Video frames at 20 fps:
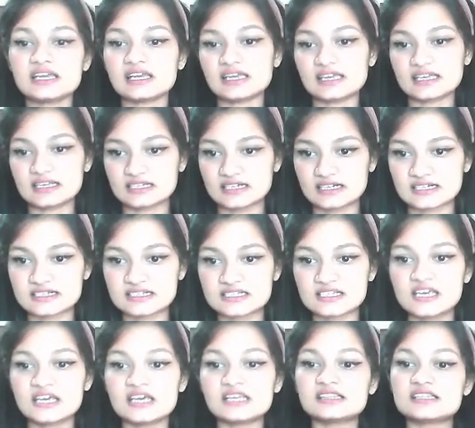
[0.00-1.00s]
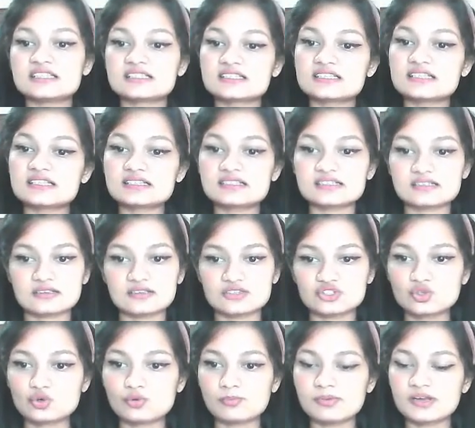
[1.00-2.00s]
England. This is
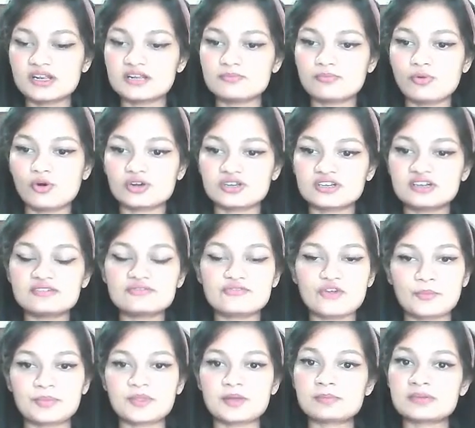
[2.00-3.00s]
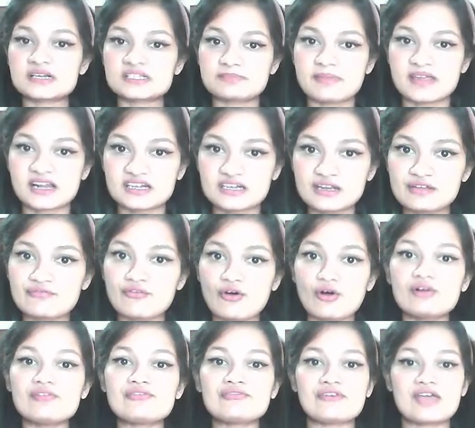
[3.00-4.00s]
super important from the perspective
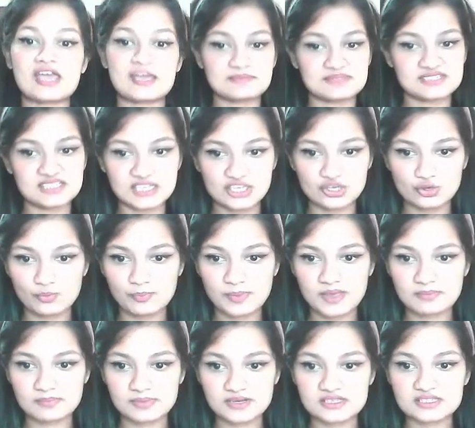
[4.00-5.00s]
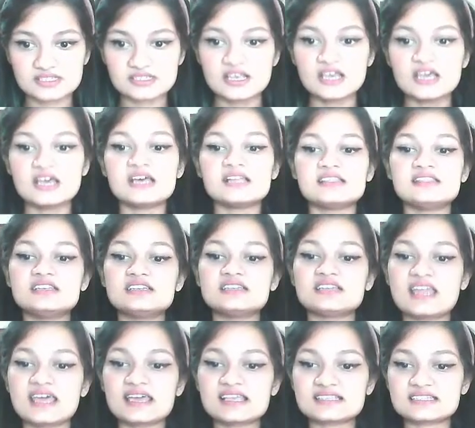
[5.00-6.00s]
of MCQ papers. The
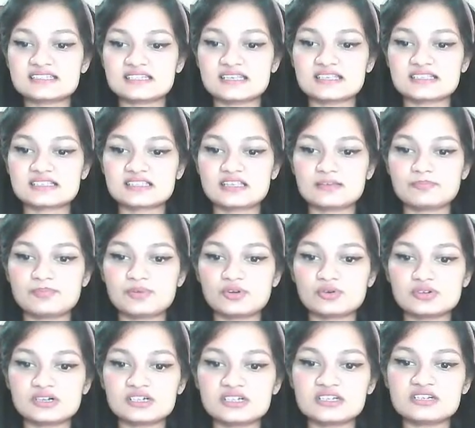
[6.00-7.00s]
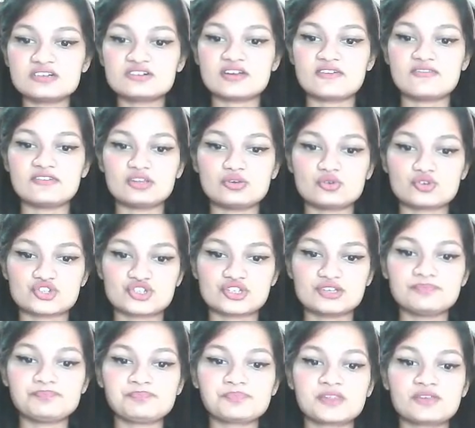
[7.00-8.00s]
next is the Puritan
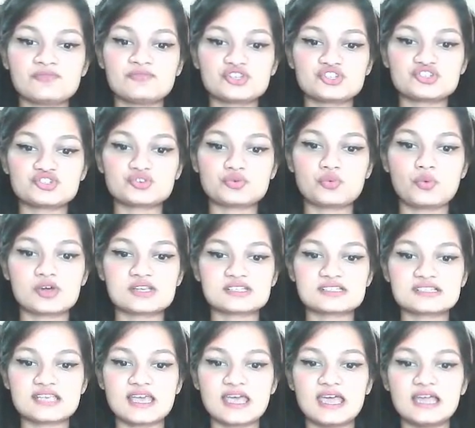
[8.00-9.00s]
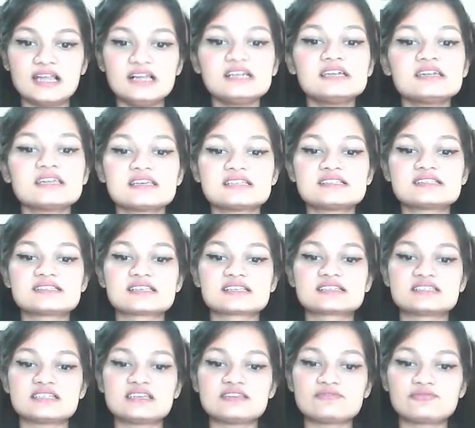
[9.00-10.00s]
Revolution, which was held in
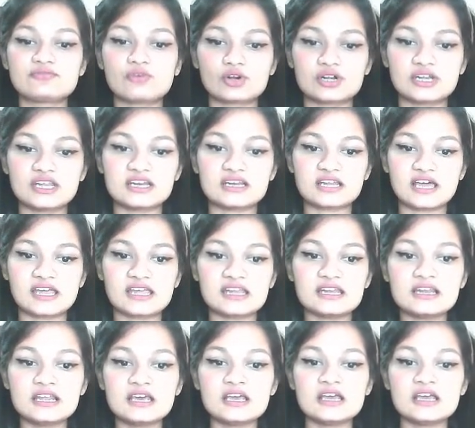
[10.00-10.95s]
1649